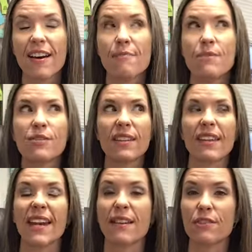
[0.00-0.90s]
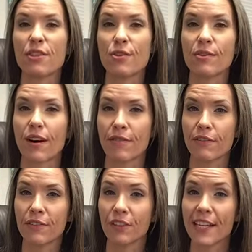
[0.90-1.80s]
music that I have to choose off
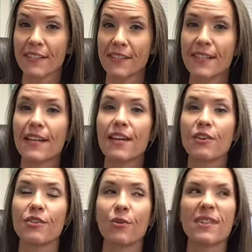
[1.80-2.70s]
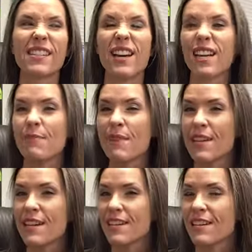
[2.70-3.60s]
of a list. So it's not gonna
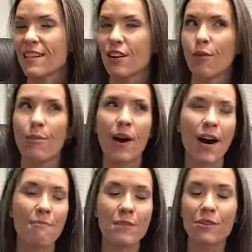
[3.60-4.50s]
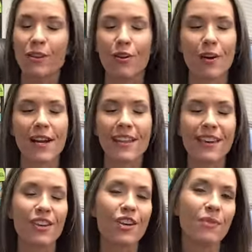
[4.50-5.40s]
be, you know, pop music or
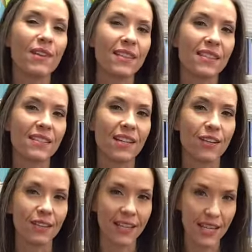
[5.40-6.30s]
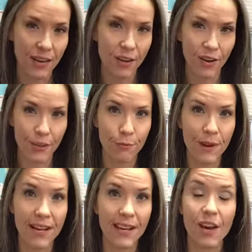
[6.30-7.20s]
anything that you would necessarily hear on the
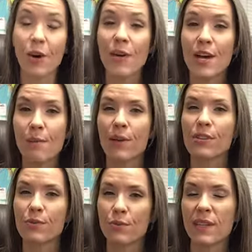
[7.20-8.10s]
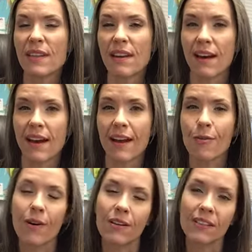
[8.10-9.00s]
radio, but it's really high
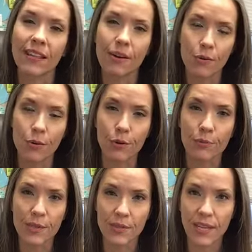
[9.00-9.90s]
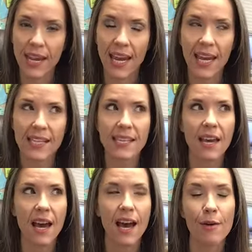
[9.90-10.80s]
quality choral music. And
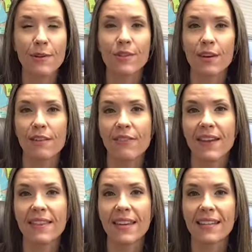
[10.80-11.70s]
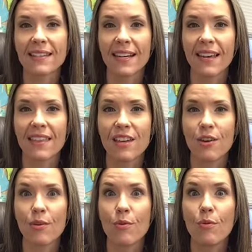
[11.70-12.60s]
I always try to find things that I think
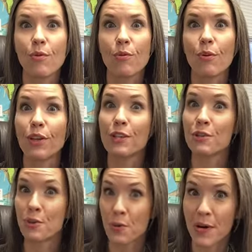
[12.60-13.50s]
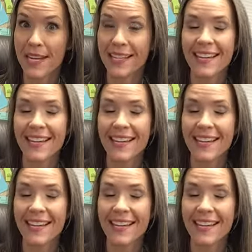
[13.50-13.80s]
you will enjoy